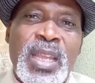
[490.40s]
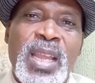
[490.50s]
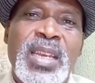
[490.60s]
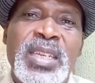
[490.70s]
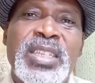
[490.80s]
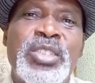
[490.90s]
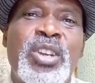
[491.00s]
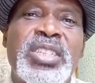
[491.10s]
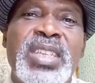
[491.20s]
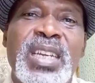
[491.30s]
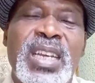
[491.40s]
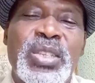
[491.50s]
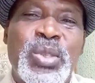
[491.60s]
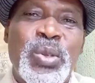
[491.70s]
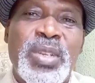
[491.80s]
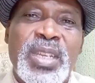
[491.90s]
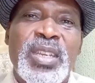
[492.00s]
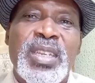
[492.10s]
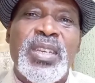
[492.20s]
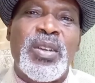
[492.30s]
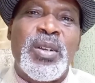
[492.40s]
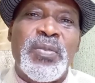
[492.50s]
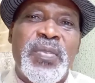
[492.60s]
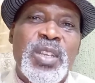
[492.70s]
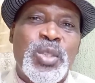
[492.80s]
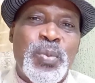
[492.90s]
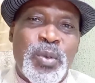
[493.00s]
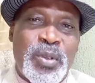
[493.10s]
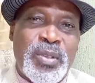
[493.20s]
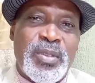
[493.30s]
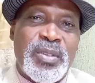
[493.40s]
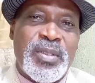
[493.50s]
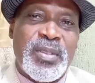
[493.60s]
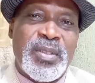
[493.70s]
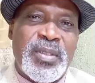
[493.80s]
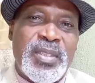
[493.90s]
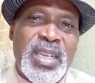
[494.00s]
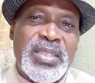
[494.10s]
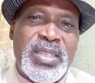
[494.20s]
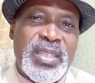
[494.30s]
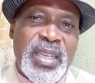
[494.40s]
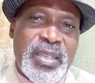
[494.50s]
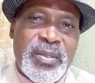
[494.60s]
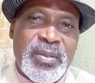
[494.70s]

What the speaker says: A lady just shared a story on Facebook yesterday.